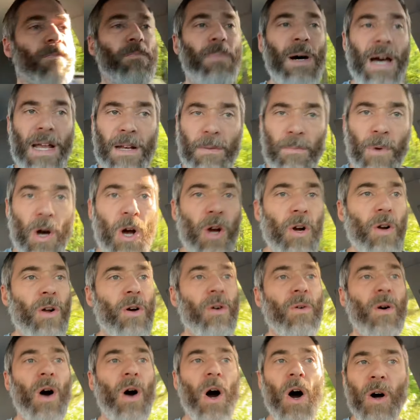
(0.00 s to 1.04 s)
by
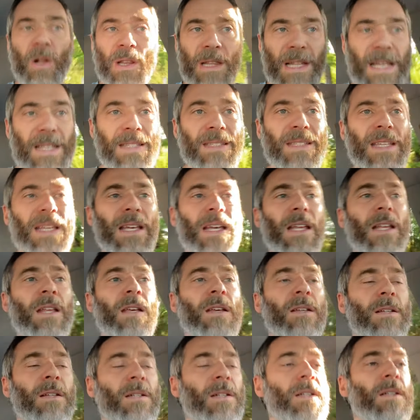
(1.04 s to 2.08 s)
tomorrow, all listed,
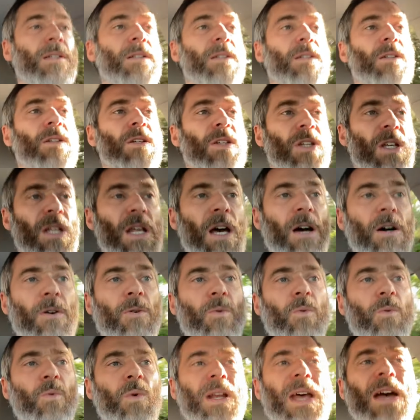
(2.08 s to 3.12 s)
you know,
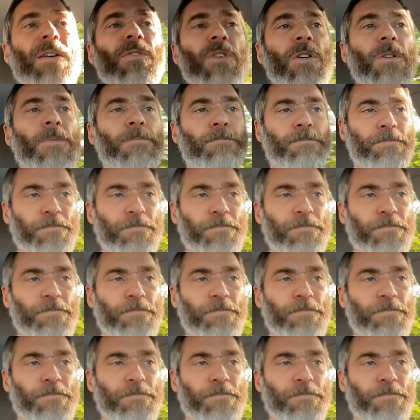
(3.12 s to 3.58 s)
whatever.